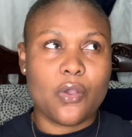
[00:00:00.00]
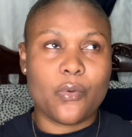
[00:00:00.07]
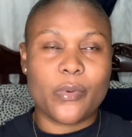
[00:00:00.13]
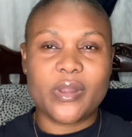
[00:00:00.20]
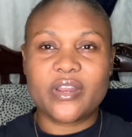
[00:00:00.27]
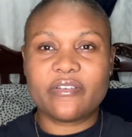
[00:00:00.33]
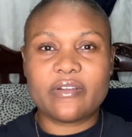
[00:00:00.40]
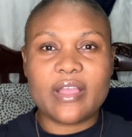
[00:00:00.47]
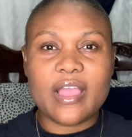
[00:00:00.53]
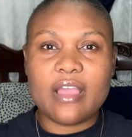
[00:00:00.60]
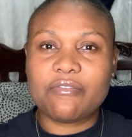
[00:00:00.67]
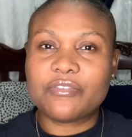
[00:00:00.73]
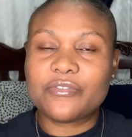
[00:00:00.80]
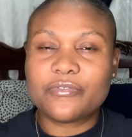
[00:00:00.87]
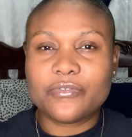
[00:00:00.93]
whatever i
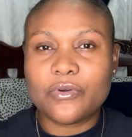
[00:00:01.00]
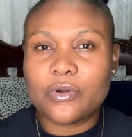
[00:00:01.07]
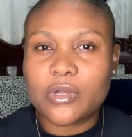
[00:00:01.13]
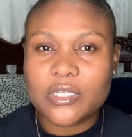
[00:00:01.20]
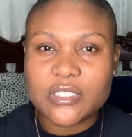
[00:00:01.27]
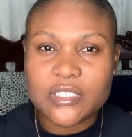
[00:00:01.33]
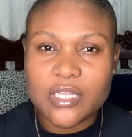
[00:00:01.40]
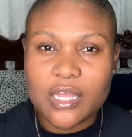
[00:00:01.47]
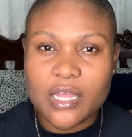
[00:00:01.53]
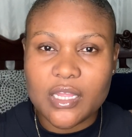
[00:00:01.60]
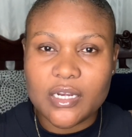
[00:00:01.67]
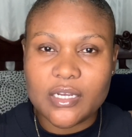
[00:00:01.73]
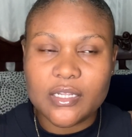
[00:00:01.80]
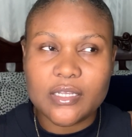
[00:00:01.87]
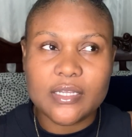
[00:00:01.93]
have to focus
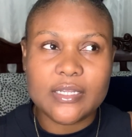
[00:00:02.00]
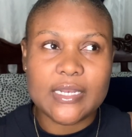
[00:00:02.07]
on